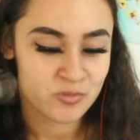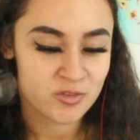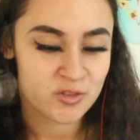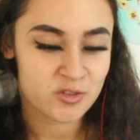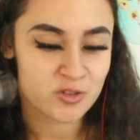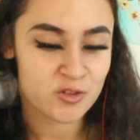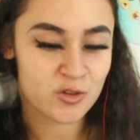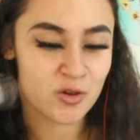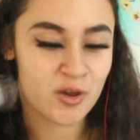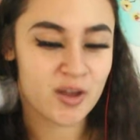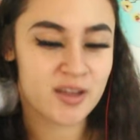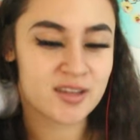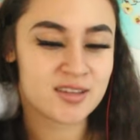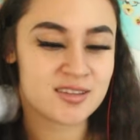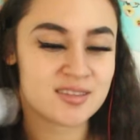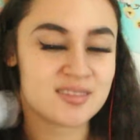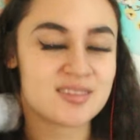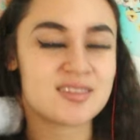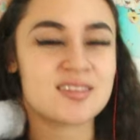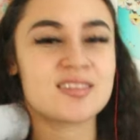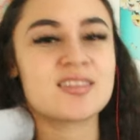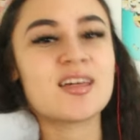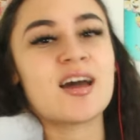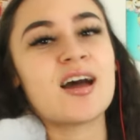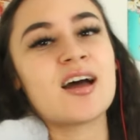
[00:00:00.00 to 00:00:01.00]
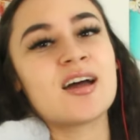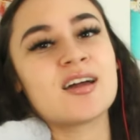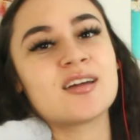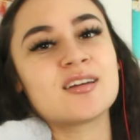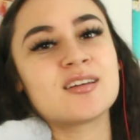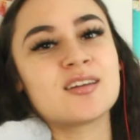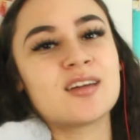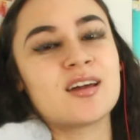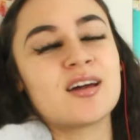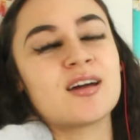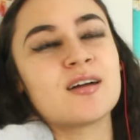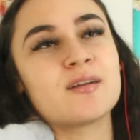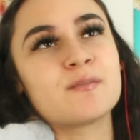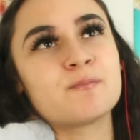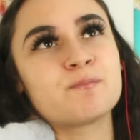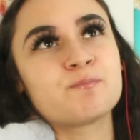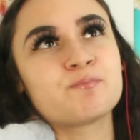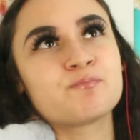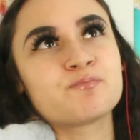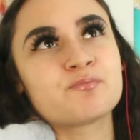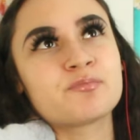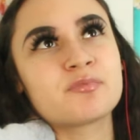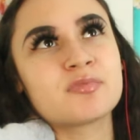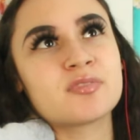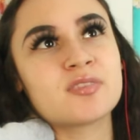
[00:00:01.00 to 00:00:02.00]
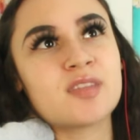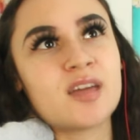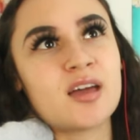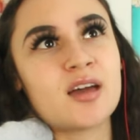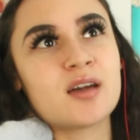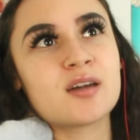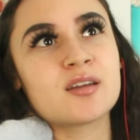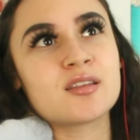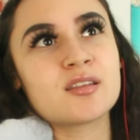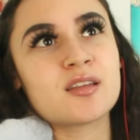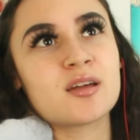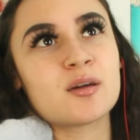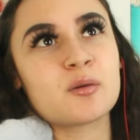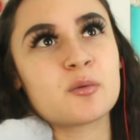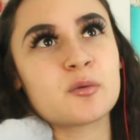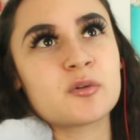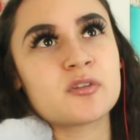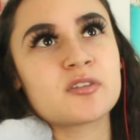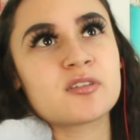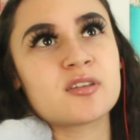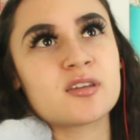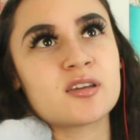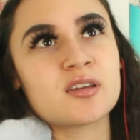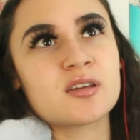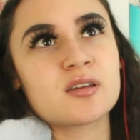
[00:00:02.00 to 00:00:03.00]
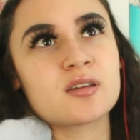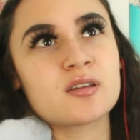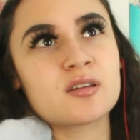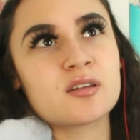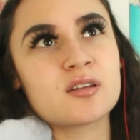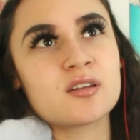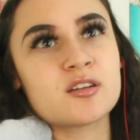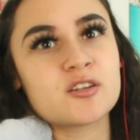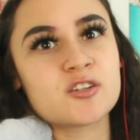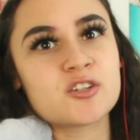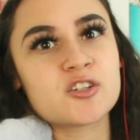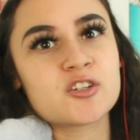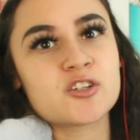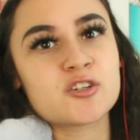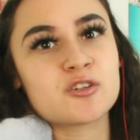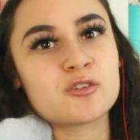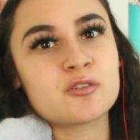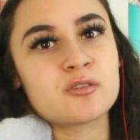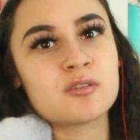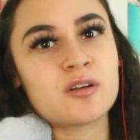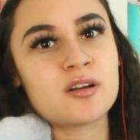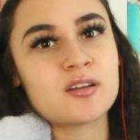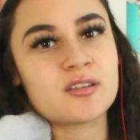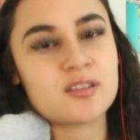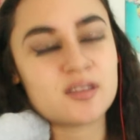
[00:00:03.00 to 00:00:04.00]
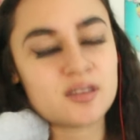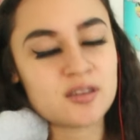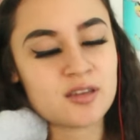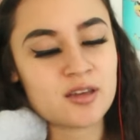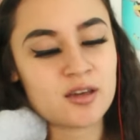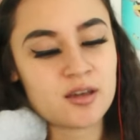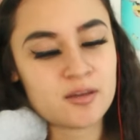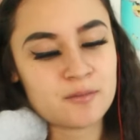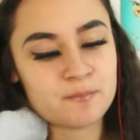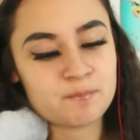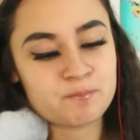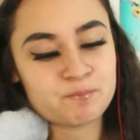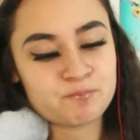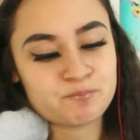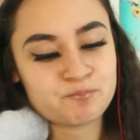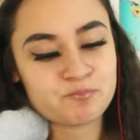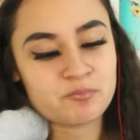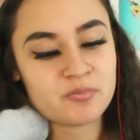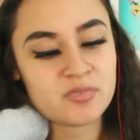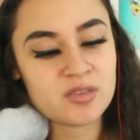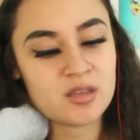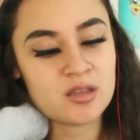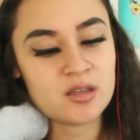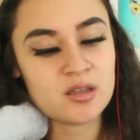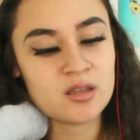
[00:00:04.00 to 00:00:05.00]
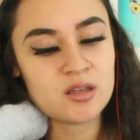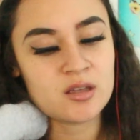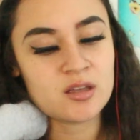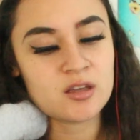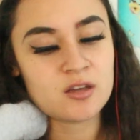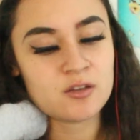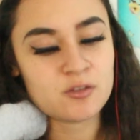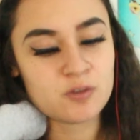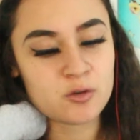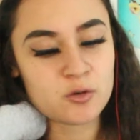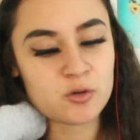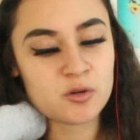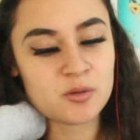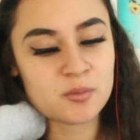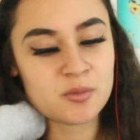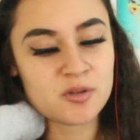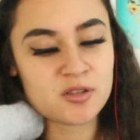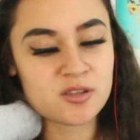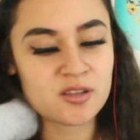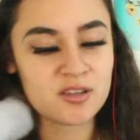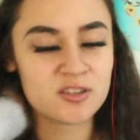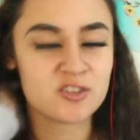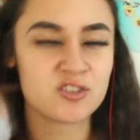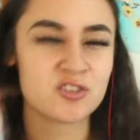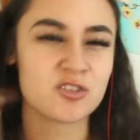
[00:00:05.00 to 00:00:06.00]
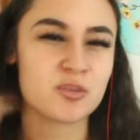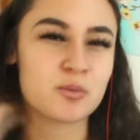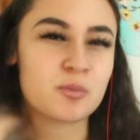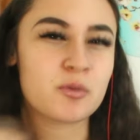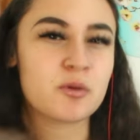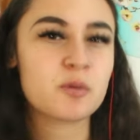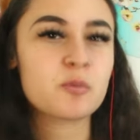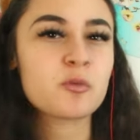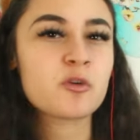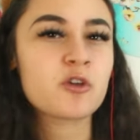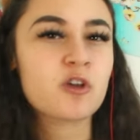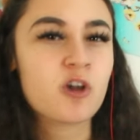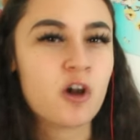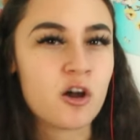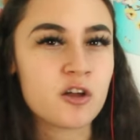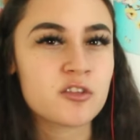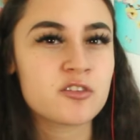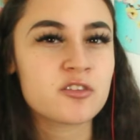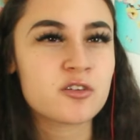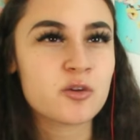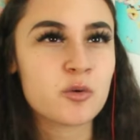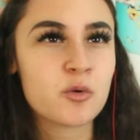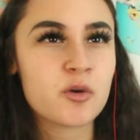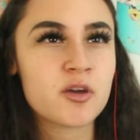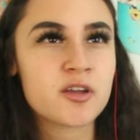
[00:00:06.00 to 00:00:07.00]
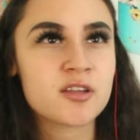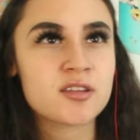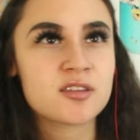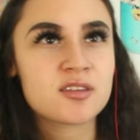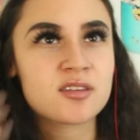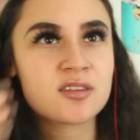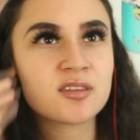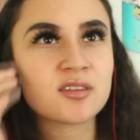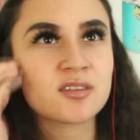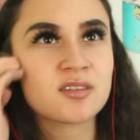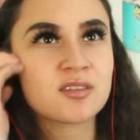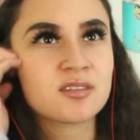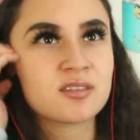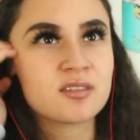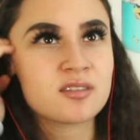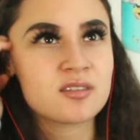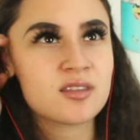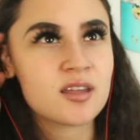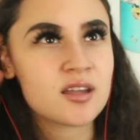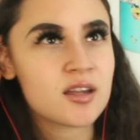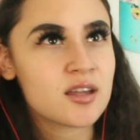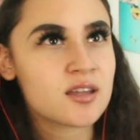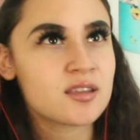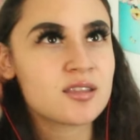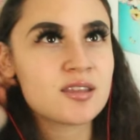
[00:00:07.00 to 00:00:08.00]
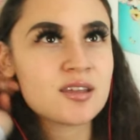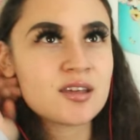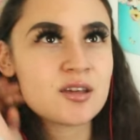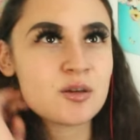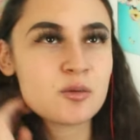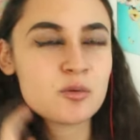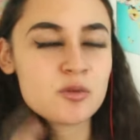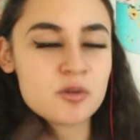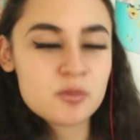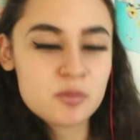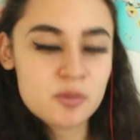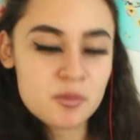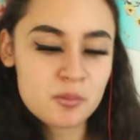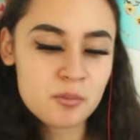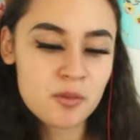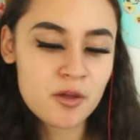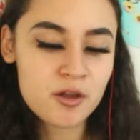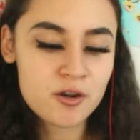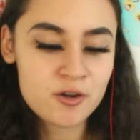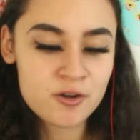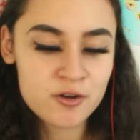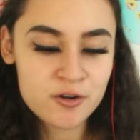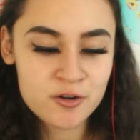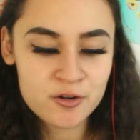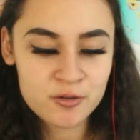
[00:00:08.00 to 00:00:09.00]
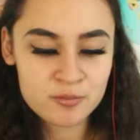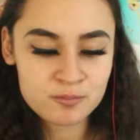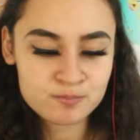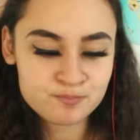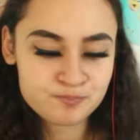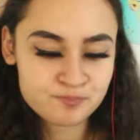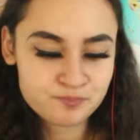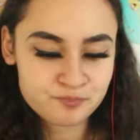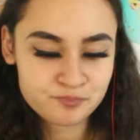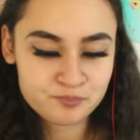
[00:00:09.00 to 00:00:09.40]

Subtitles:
So I can see that, yeah. That was, like, an issue. I think, yeah. If there would have been, like, just a bit more consequence, then I think it would have been better.